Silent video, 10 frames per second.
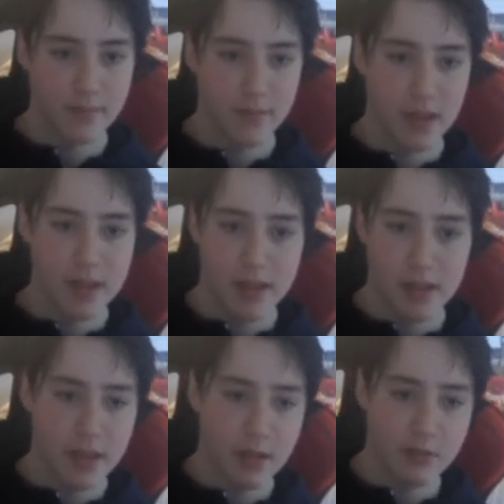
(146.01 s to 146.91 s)
This
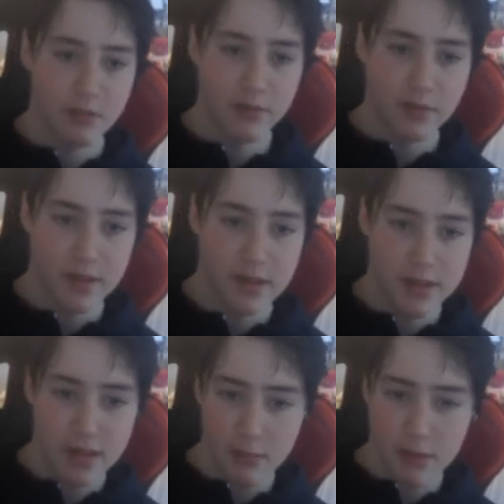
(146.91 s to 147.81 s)
detail would prove to be
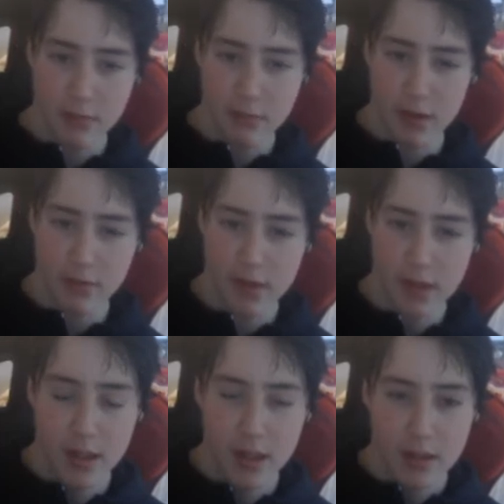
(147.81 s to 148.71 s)
somewhat relevant
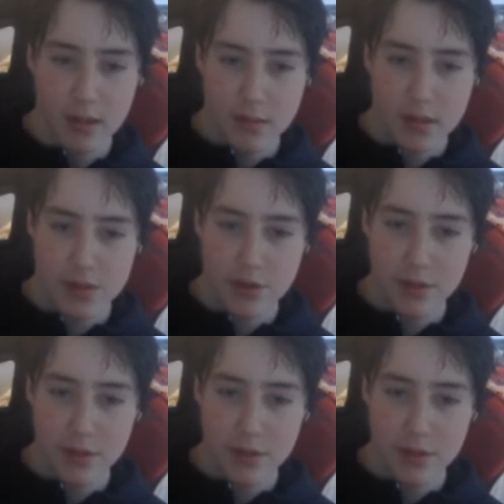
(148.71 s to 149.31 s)
because Germany